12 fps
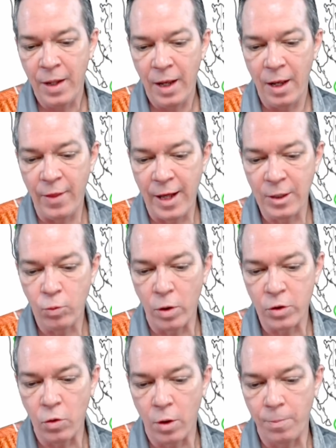And that's where it's
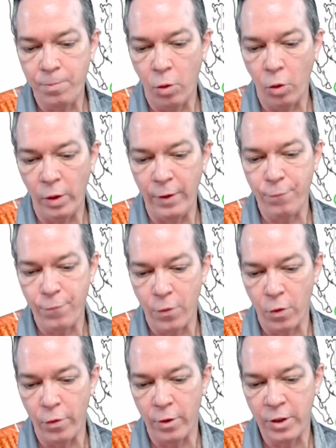going to pull it
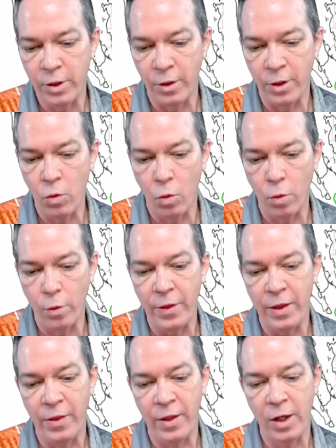further to the north
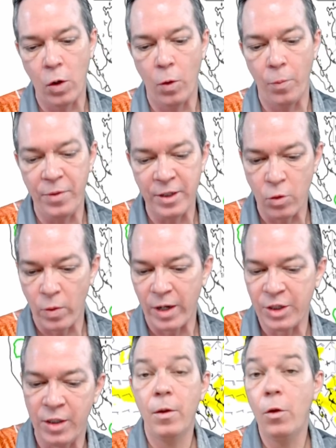and then go up this direction.